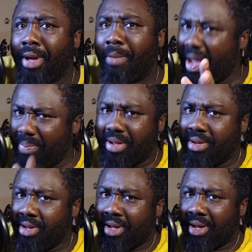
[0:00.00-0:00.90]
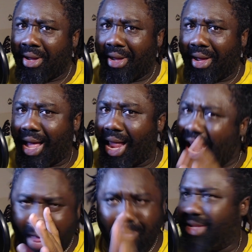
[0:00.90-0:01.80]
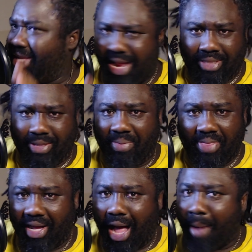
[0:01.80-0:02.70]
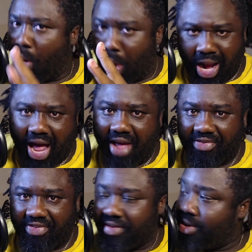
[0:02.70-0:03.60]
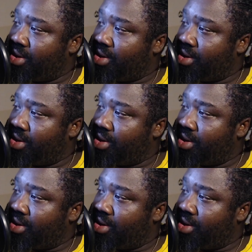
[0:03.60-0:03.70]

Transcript: people, let me tell you something about life.